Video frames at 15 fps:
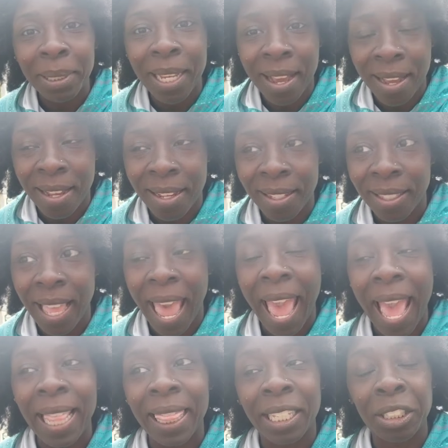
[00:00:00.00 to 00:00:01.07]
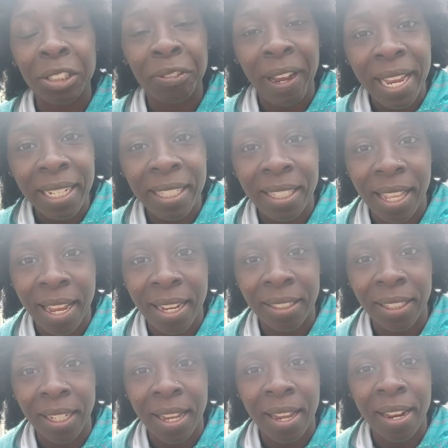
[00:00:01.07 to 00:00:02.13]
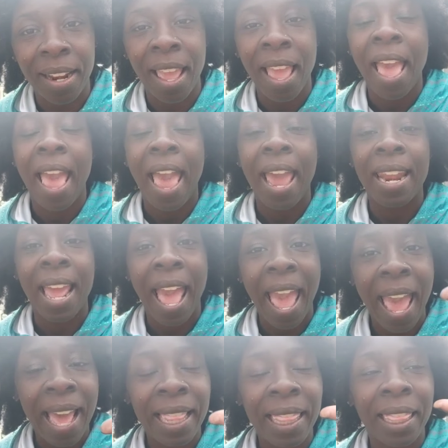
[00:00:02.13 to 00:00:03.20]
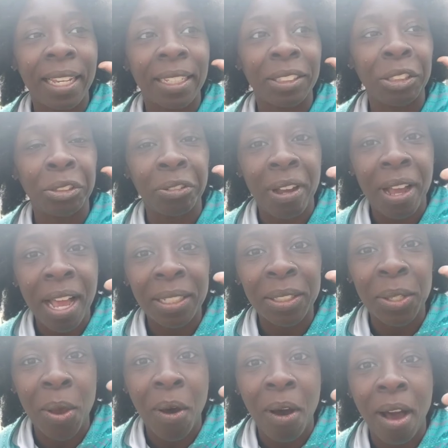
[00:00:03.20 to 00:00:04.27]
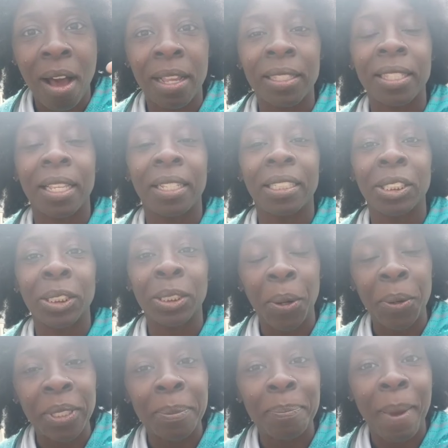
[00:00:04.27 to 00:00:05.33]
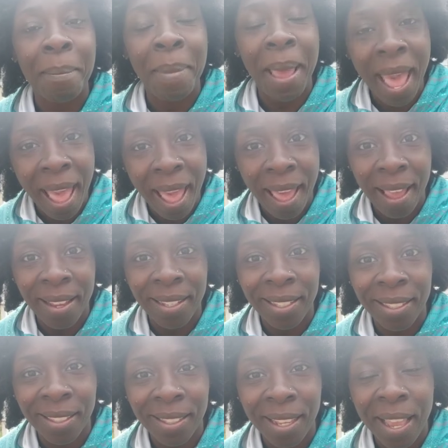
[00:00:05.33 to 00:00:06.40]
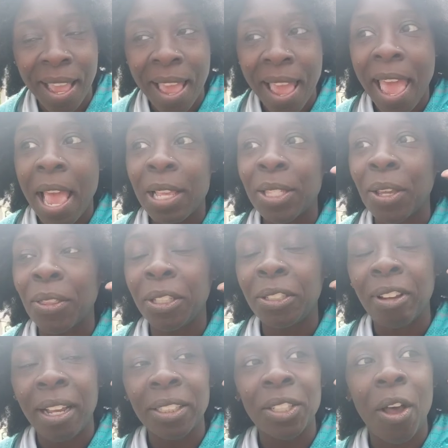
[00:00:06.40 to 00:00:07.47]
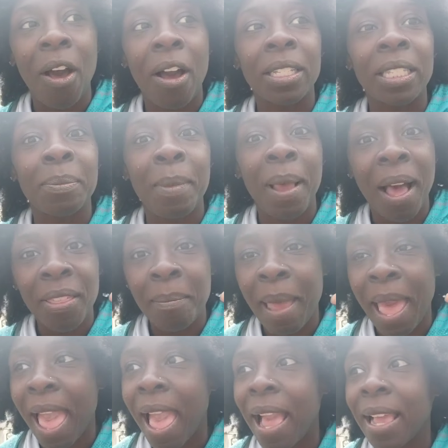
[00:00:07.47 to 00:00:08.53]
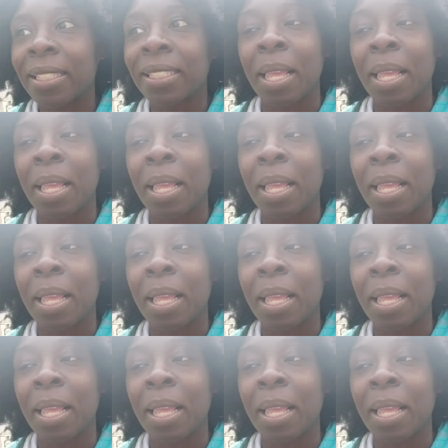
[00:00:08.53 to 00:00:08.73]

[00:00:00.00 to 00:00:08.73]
us at the train station and had the drug dogs search my bags. So the drug dogs smelled the bags, they